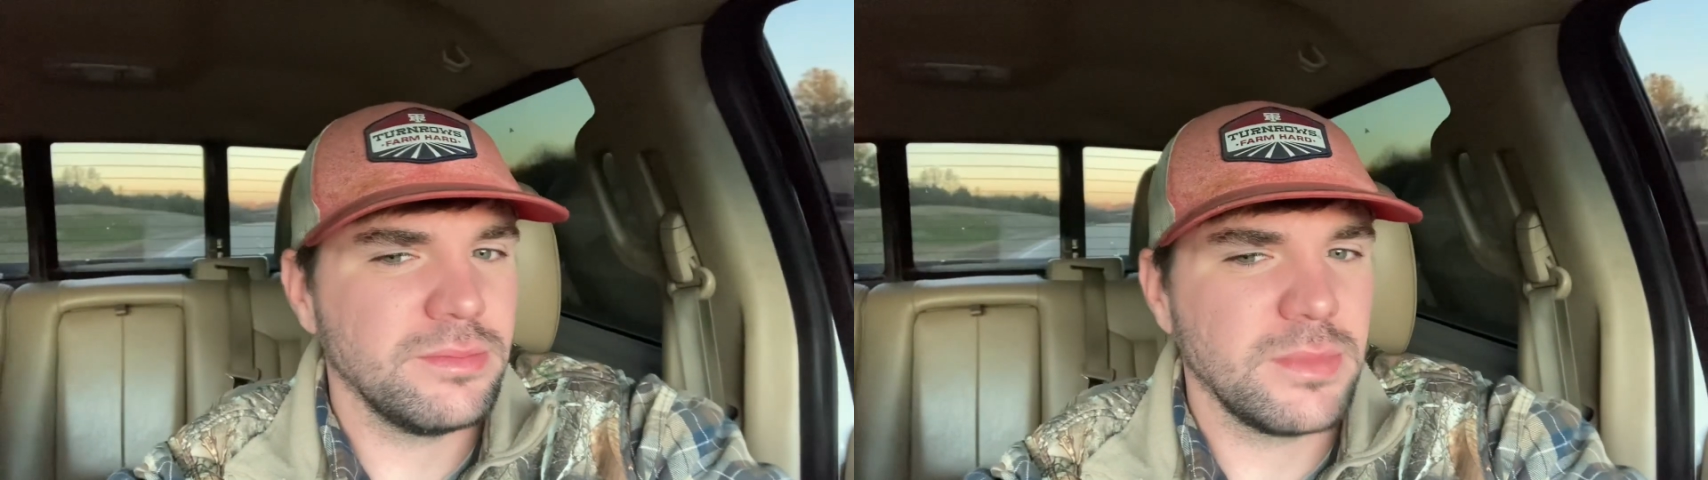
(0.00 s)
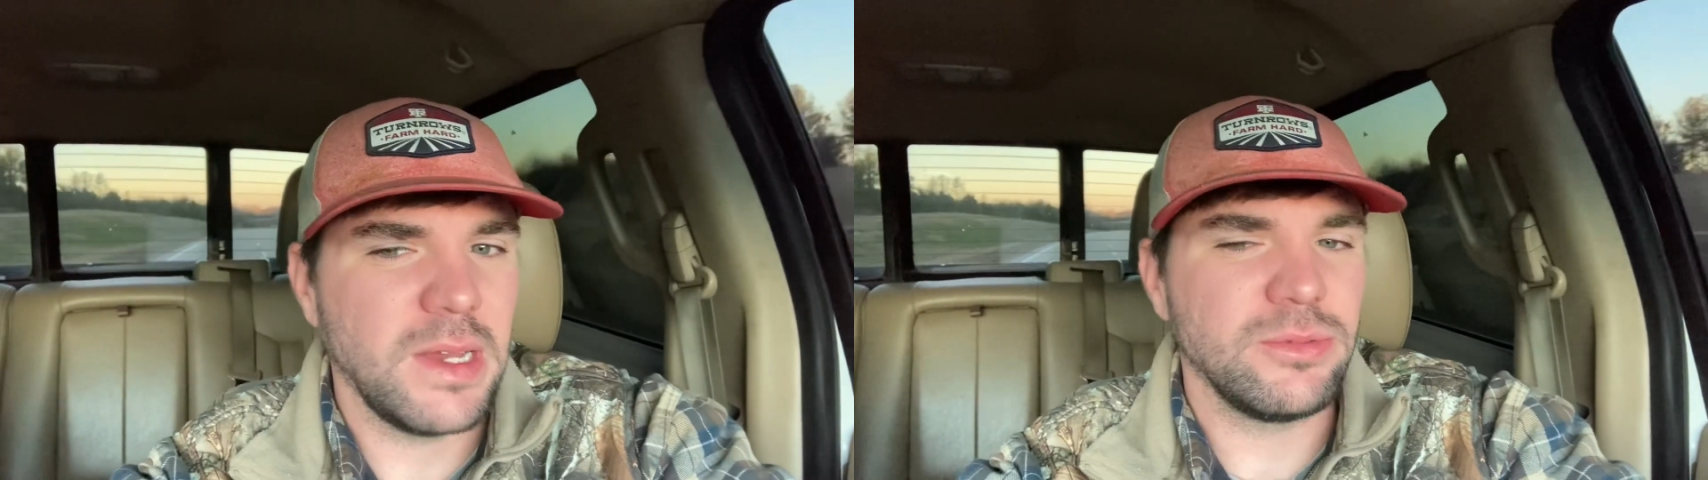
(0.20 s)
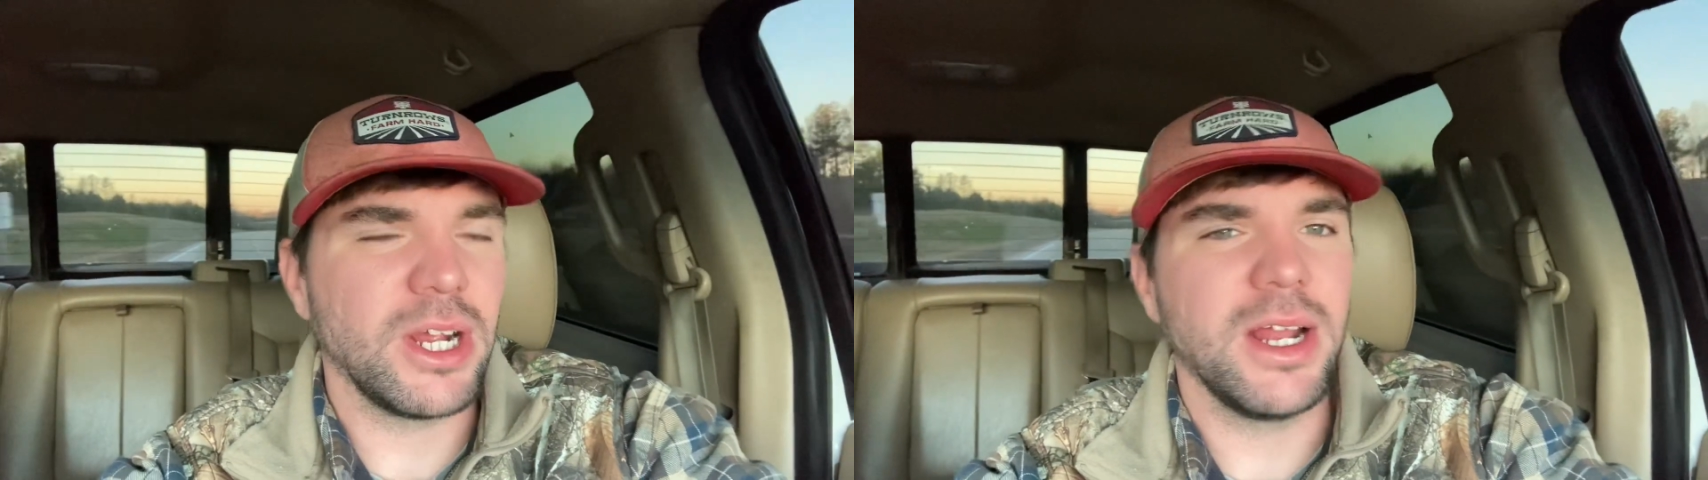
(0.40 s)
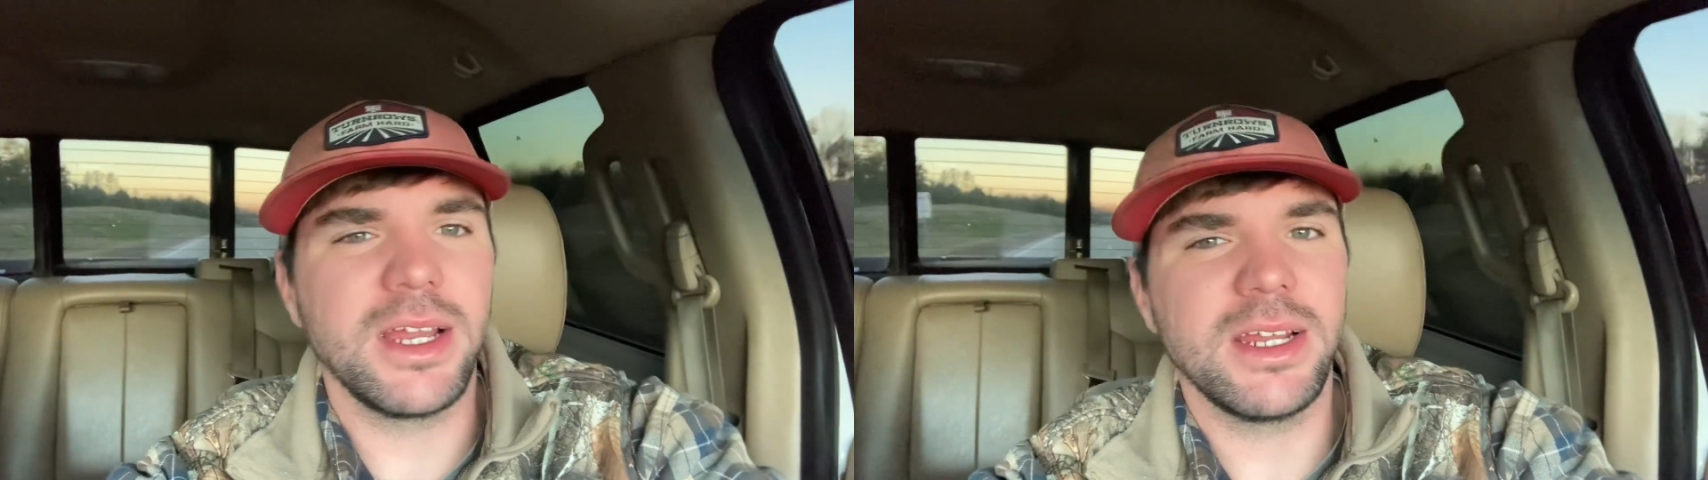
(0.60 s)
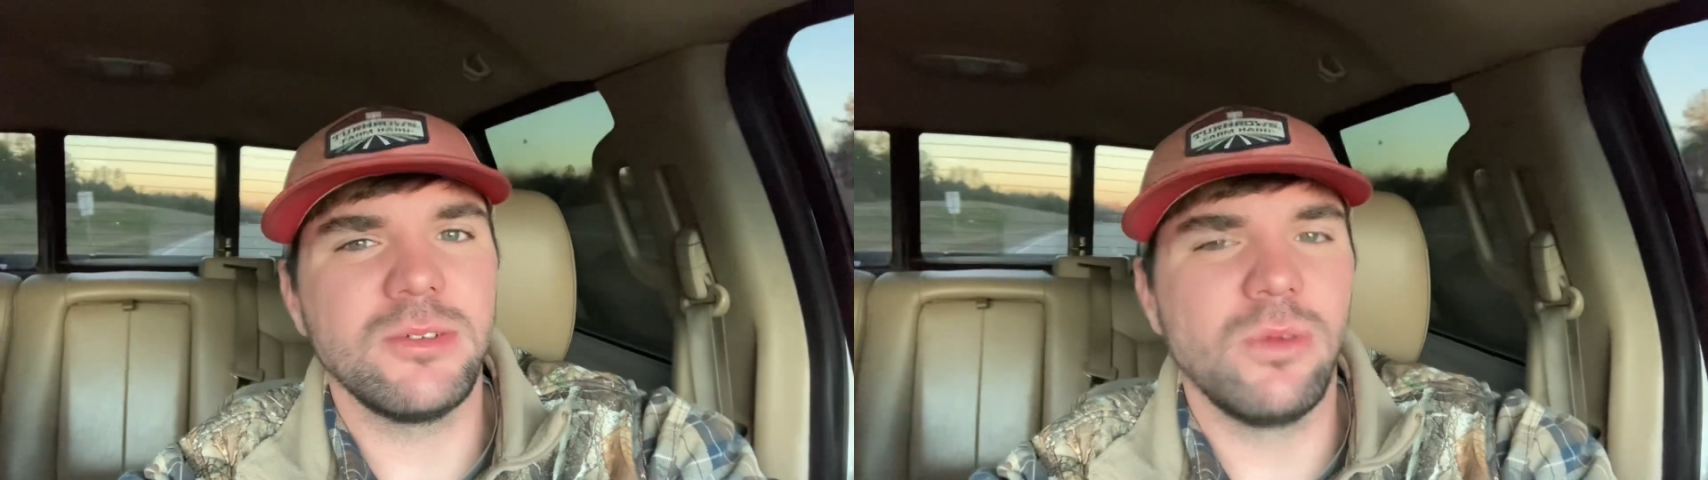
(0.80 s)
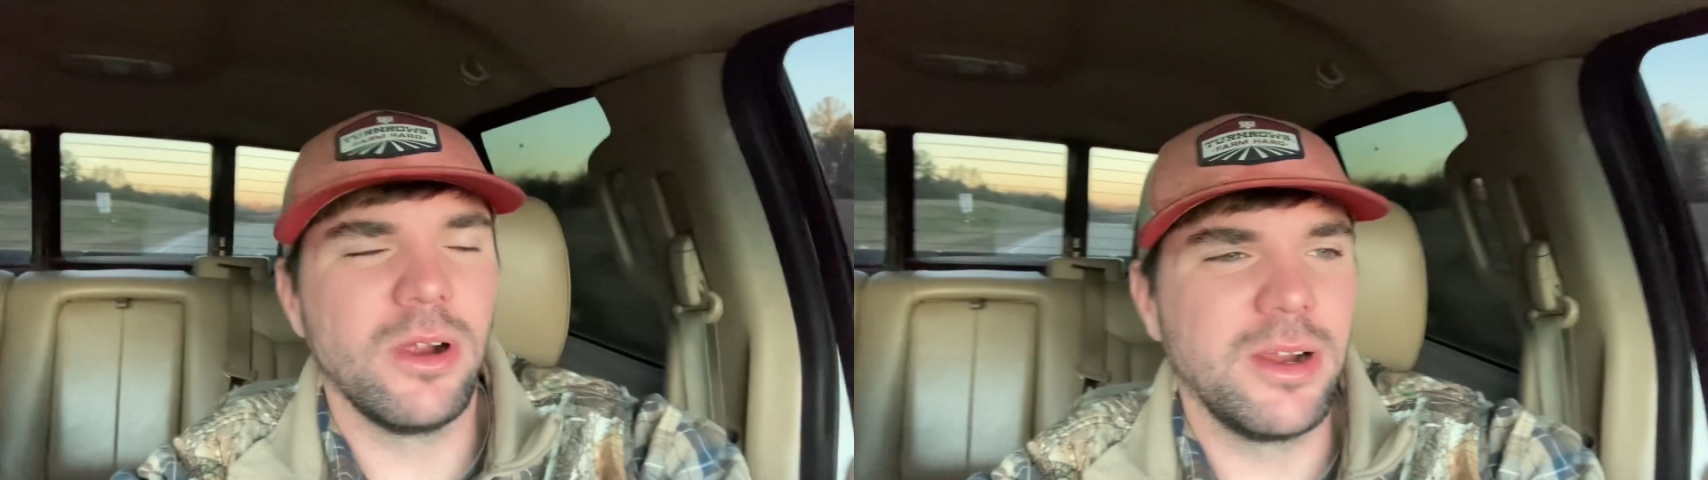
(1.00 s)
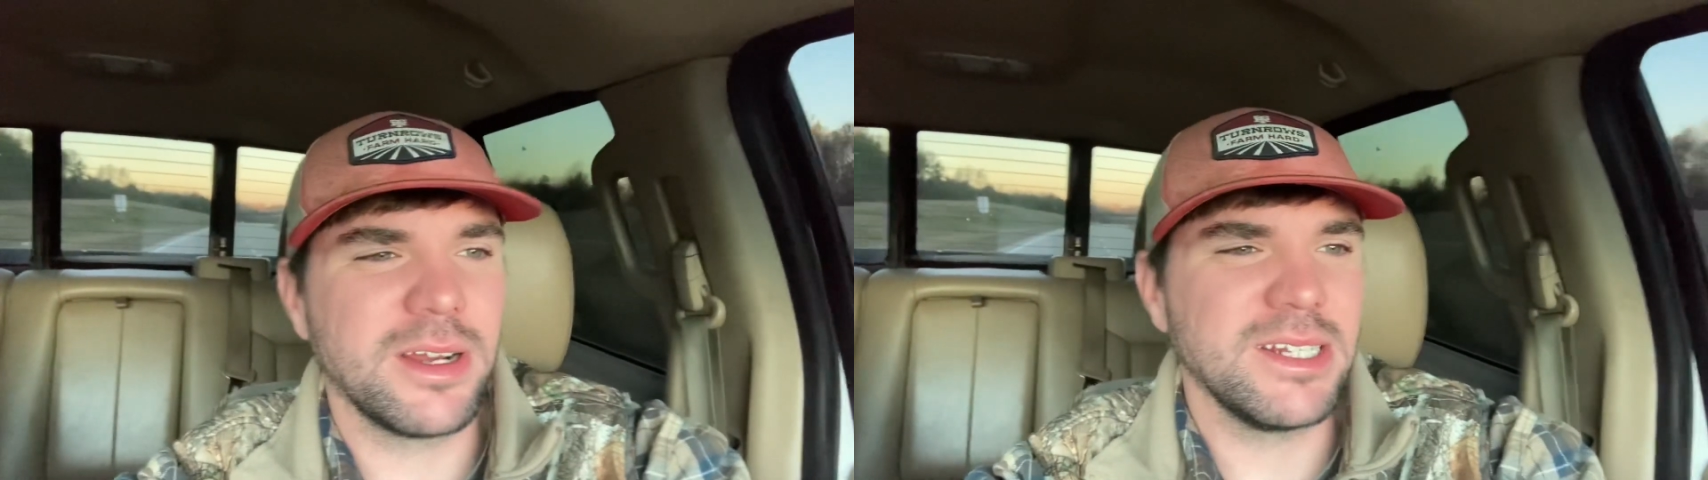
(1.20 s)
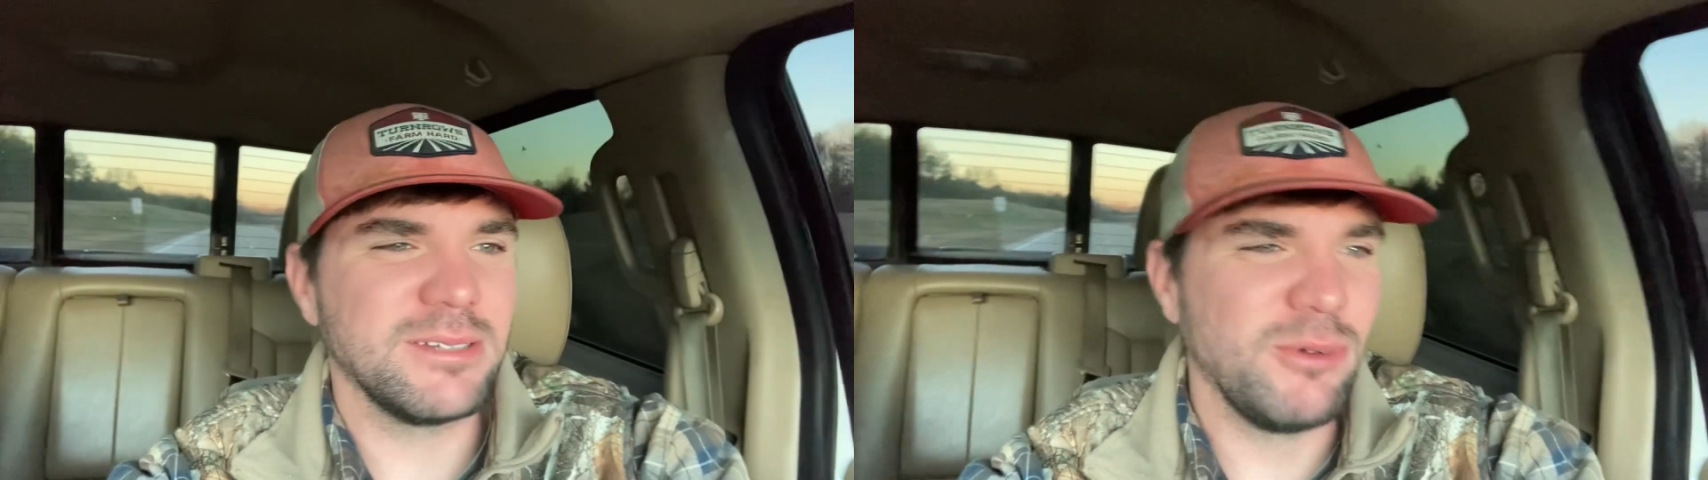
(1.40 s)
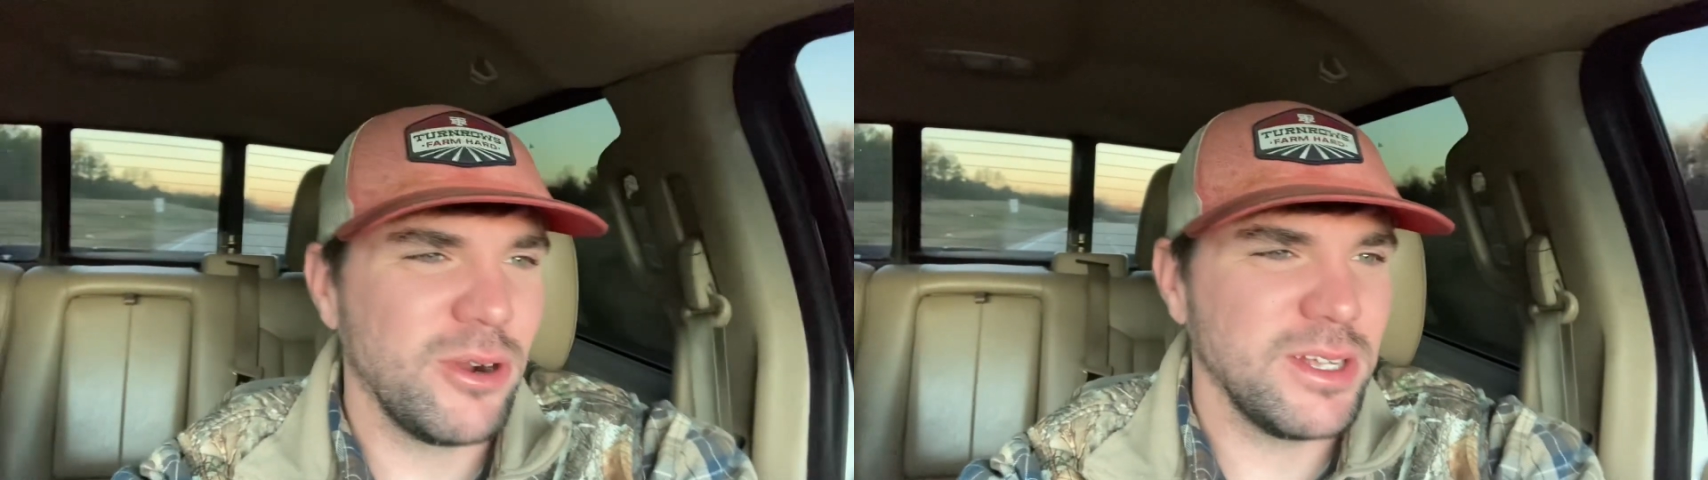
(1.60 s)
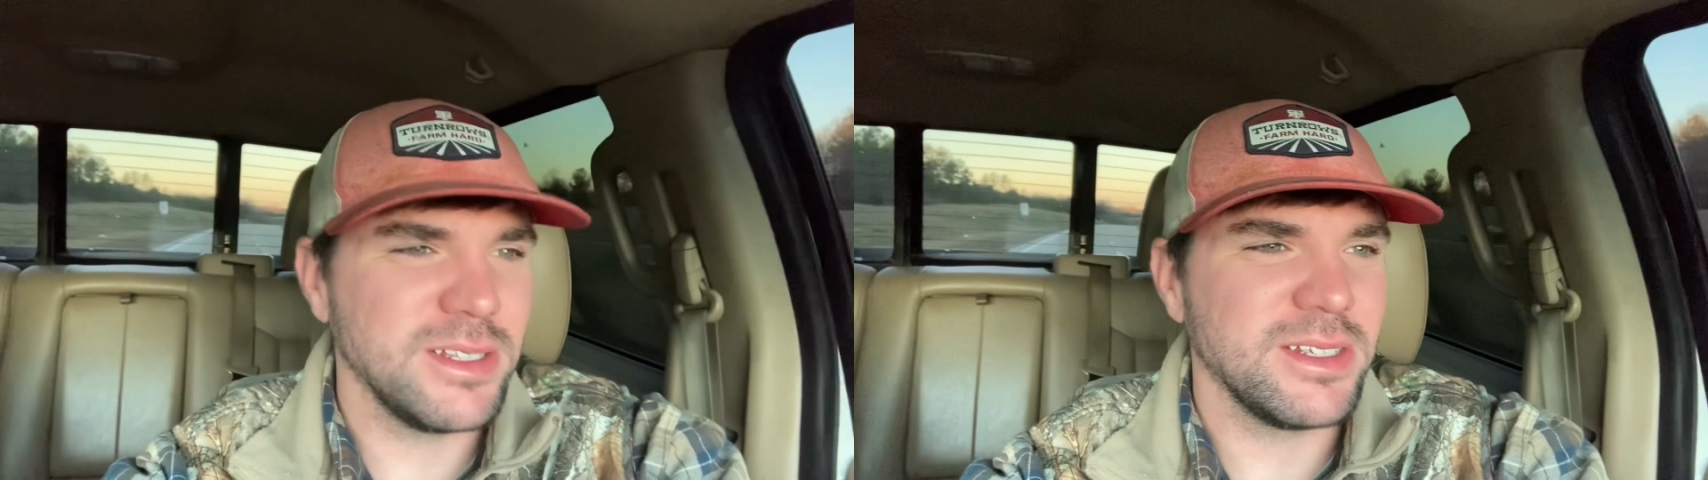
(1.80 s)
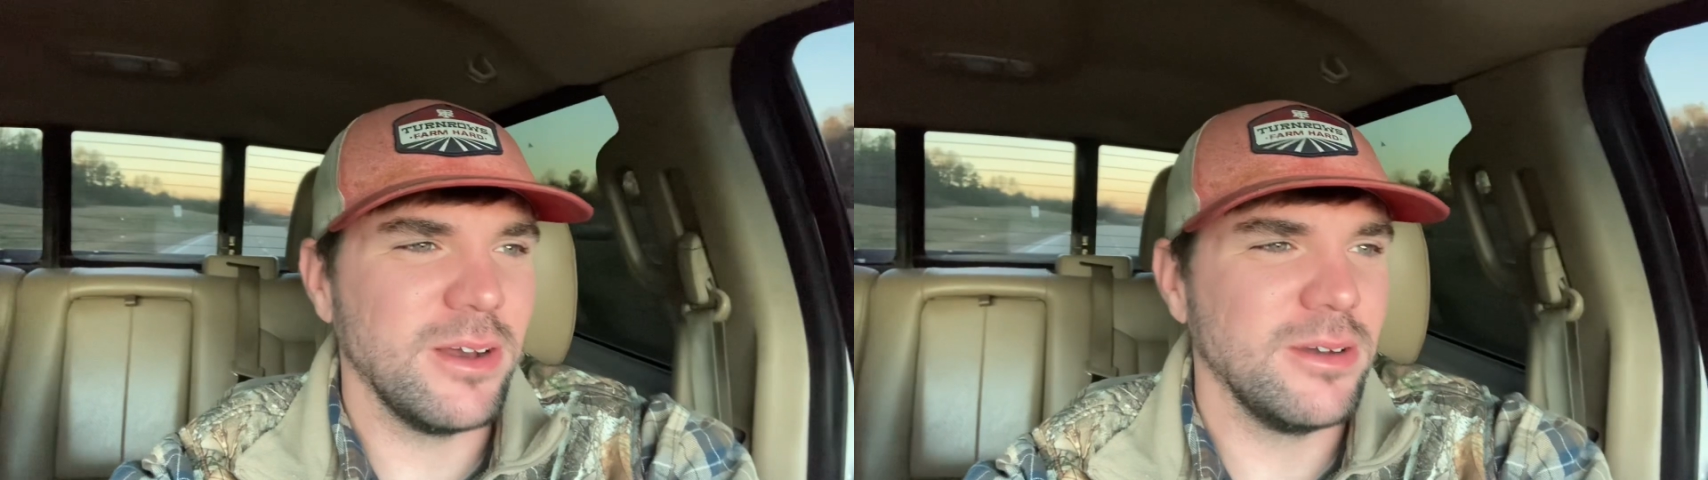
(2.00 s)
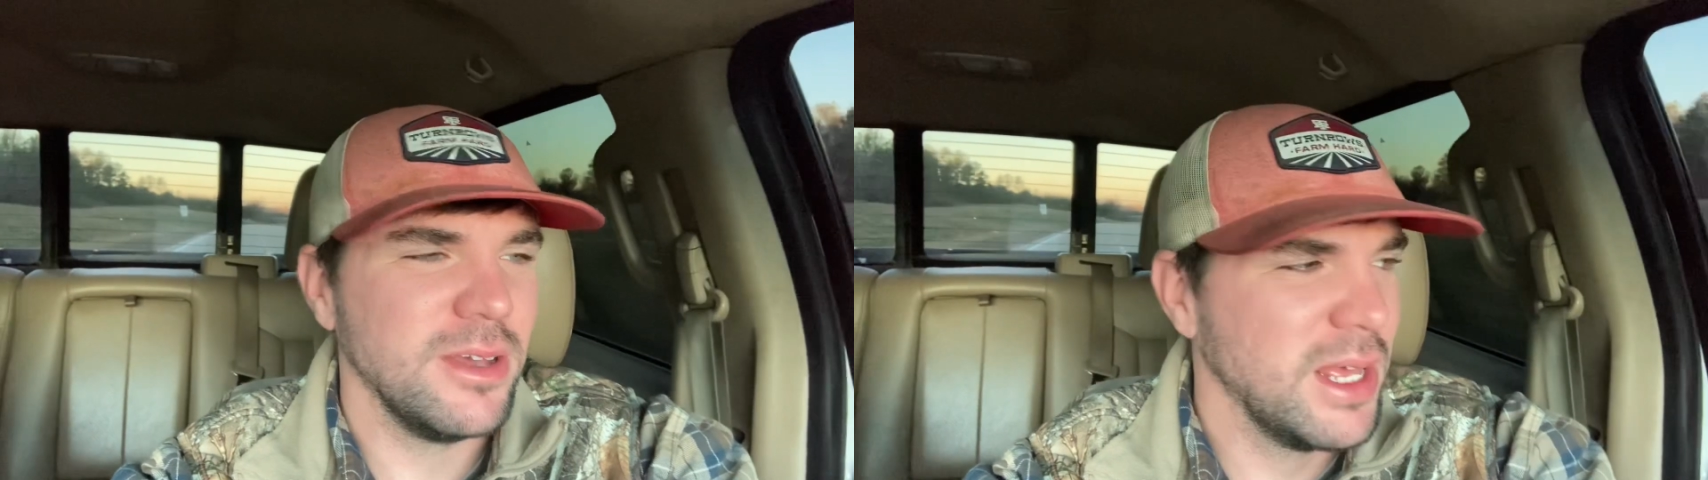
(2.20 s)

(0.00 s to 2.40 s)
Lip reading: I'm trying to get to work this morning, so